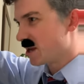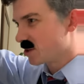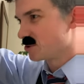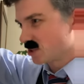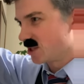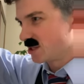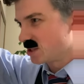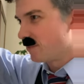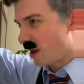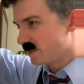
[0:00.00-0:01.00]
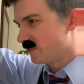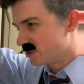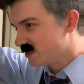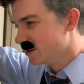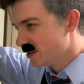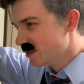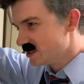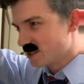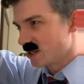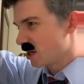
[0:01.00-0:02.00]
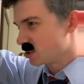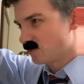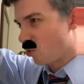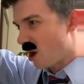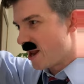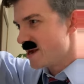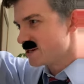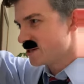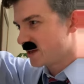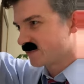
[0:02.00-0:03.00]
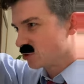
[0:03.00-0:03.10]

editor's gonna get to the bottom of it. He's gonna catch him red-handed, that's for